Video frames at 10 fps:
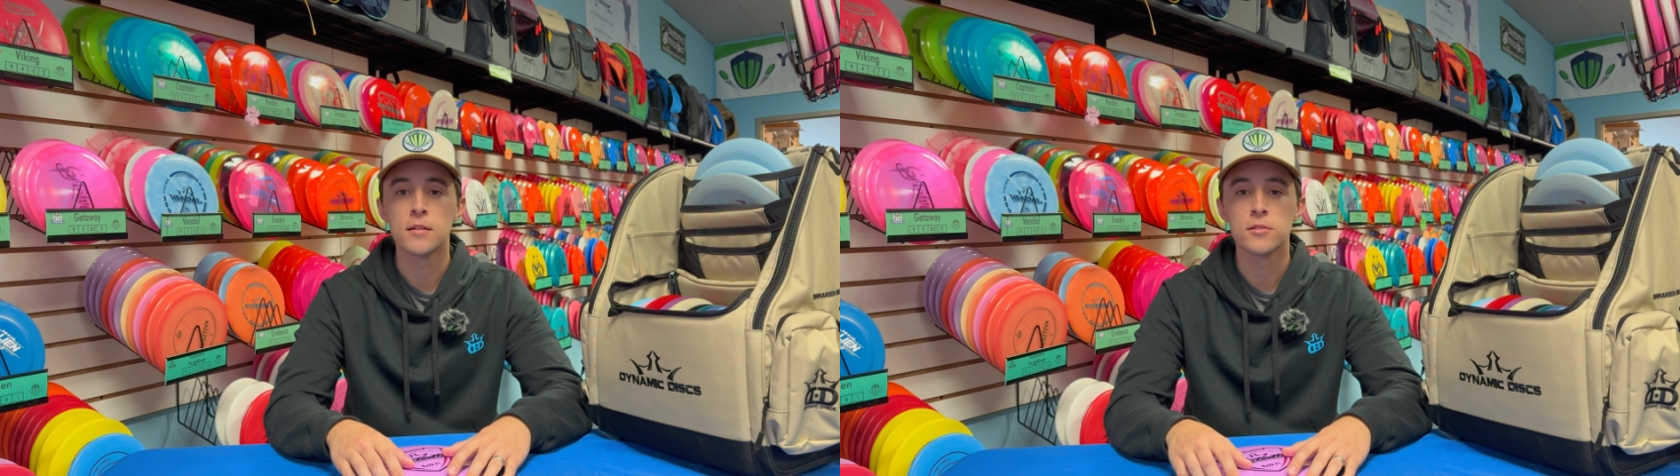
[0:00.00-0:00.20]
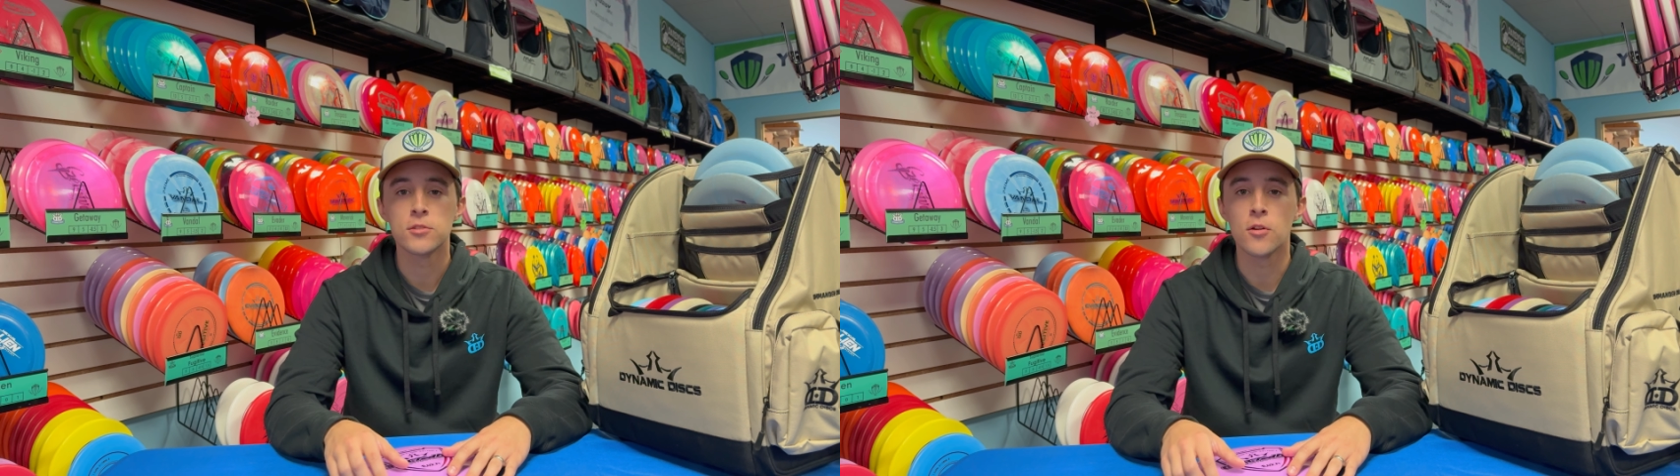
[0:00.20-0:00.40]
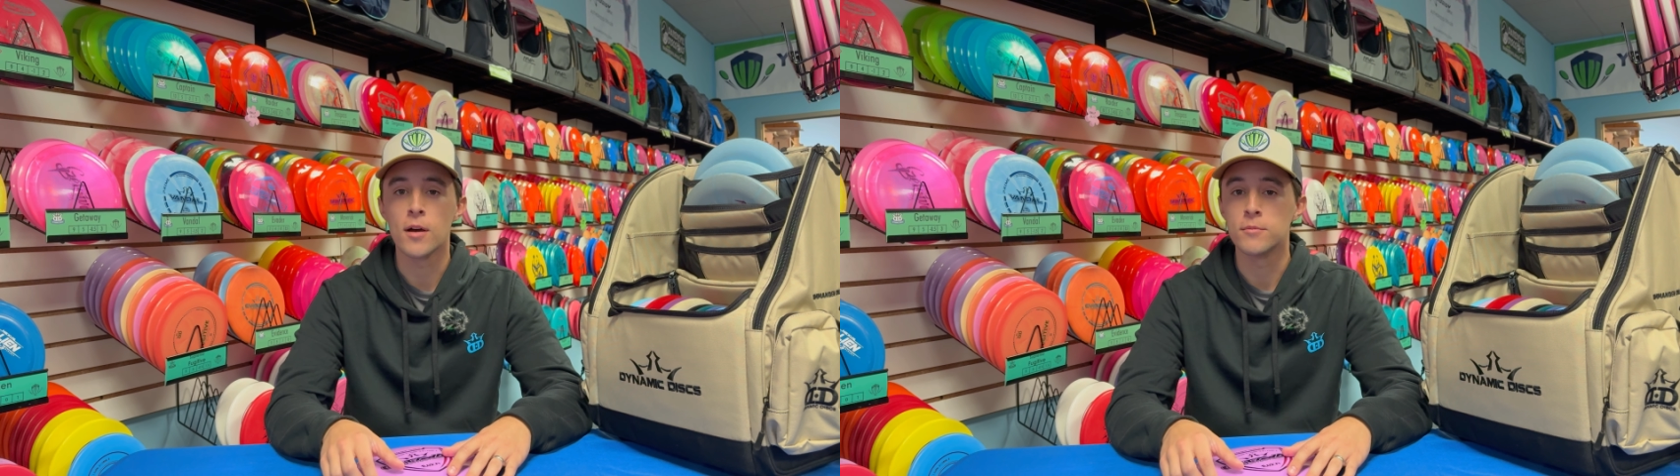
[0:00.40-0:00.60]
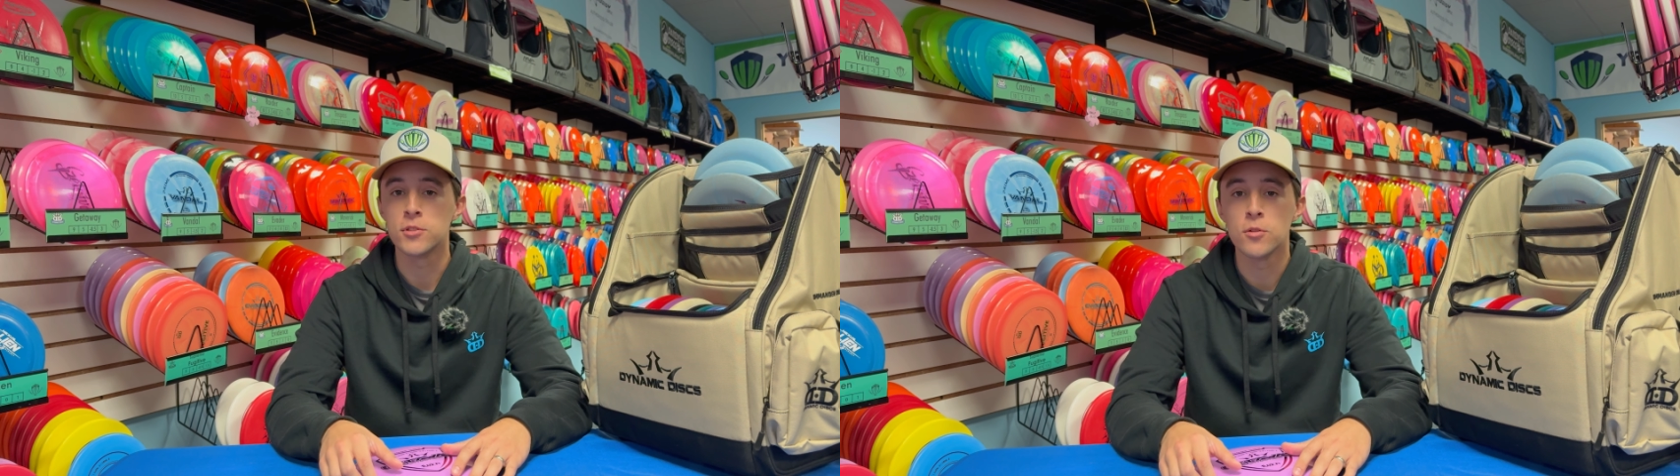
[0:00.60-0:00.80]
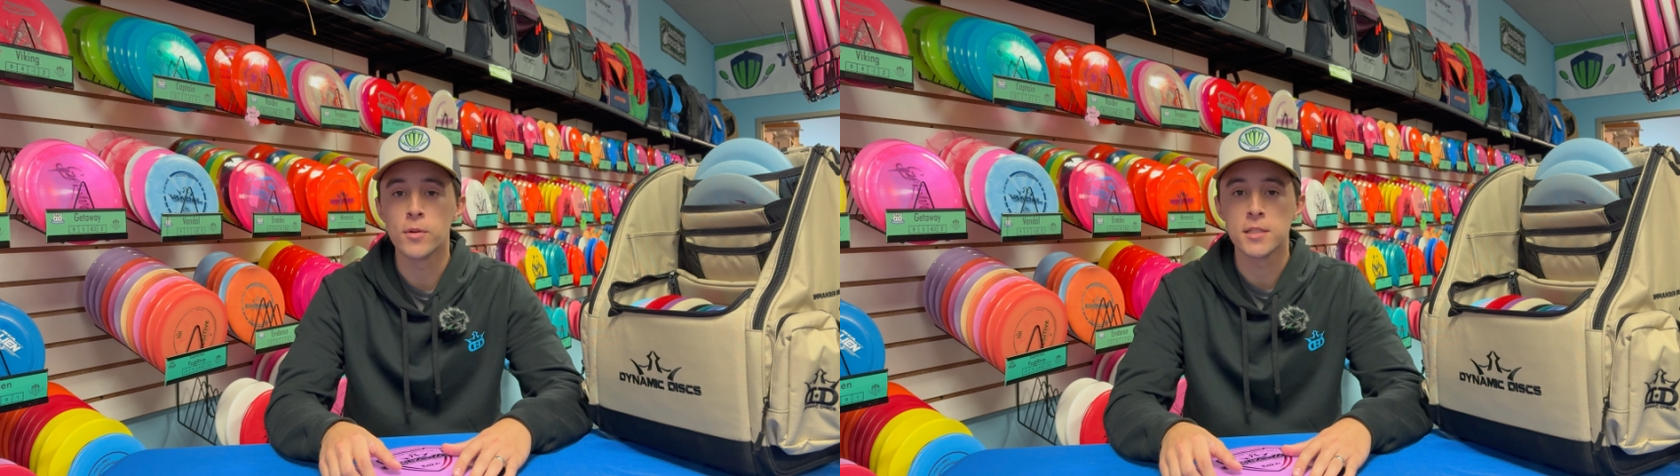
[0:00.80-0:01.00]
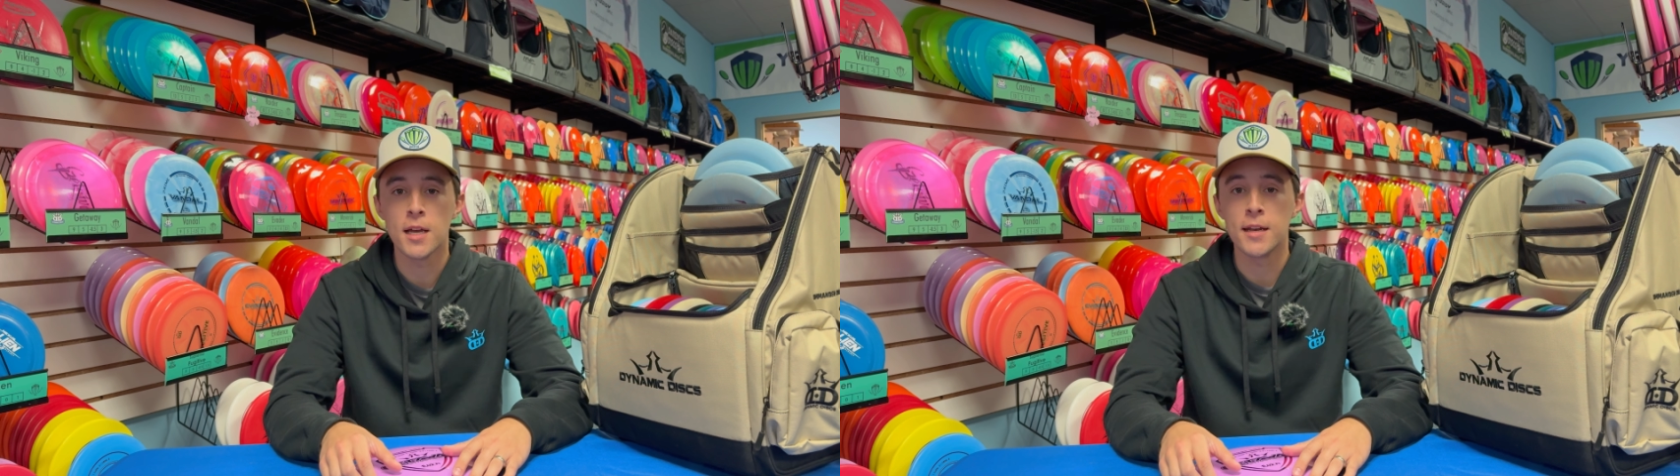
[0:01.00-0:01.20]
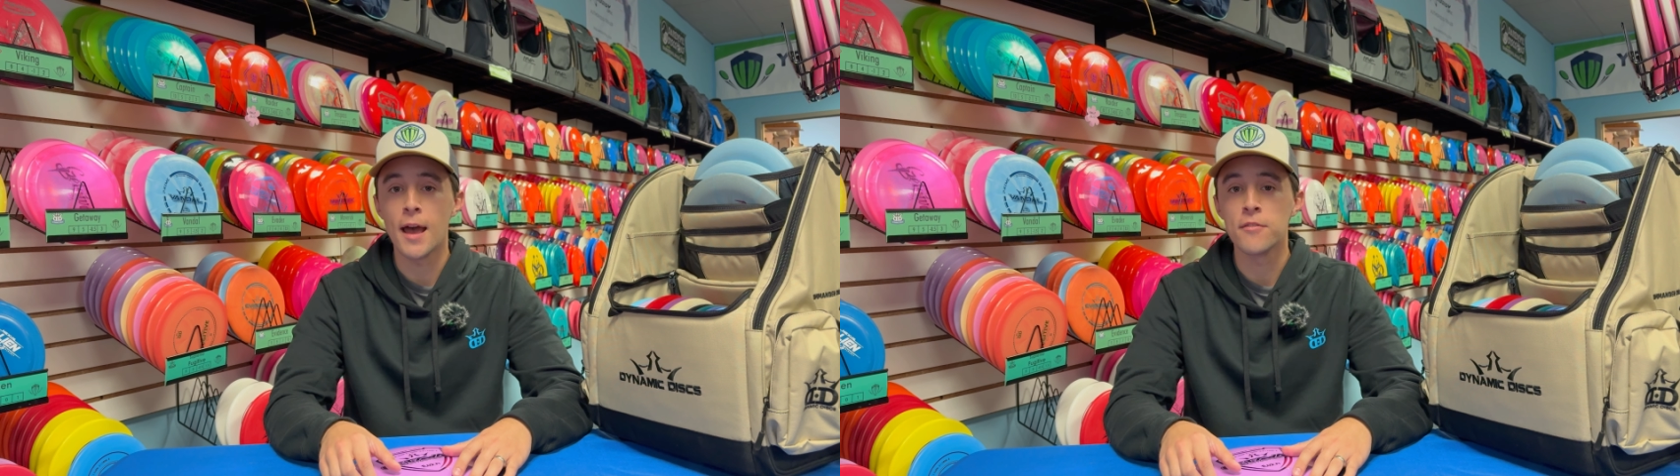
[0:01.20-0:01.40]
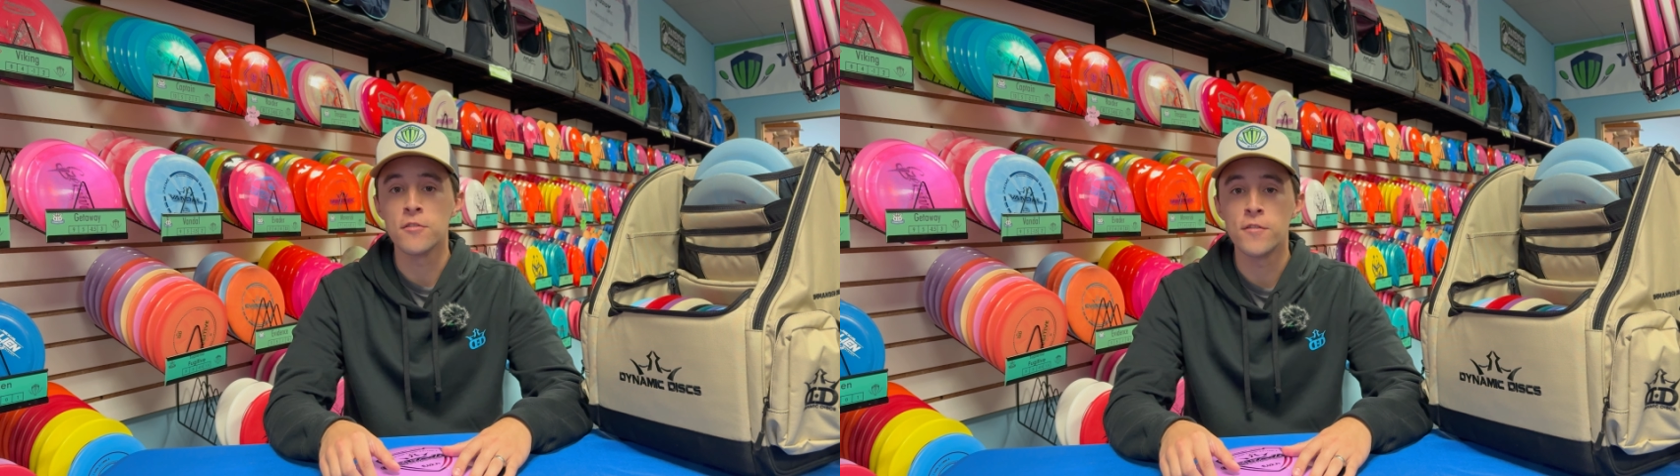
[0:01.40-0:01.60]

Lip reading: So I'm super excited to have the